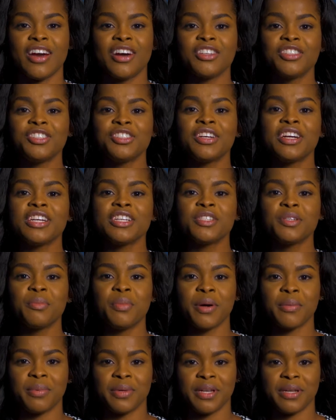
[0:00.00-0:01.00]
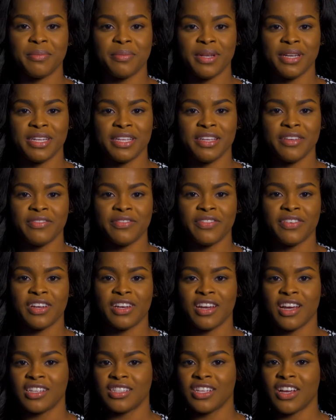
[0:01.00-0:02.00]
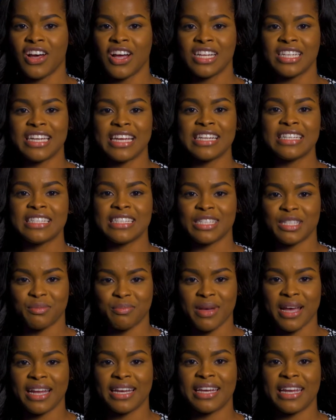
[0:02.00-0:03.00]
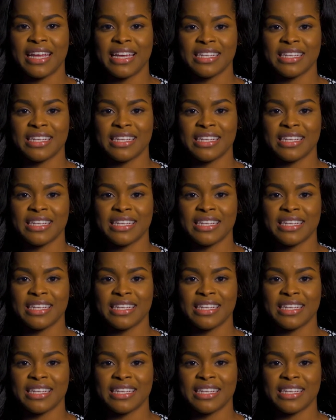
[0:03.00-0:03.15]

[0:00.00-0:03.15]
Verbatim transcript: Contrary to popular belief, not all debt is bad